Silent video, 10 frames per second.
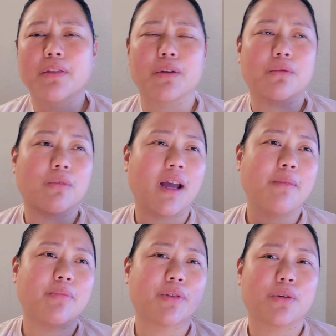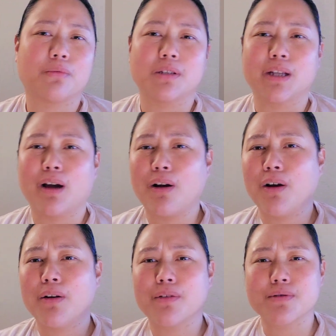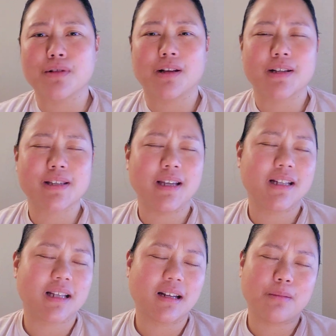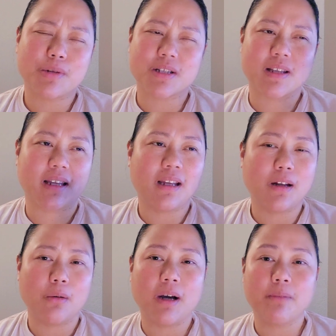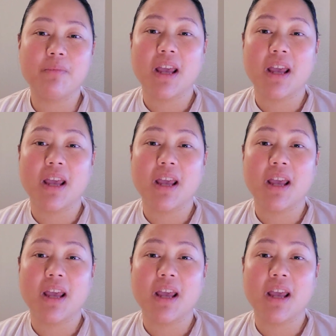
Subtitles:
They're ripe, but they're really hard. There's a lot of seeds. And I'm just like, you know what?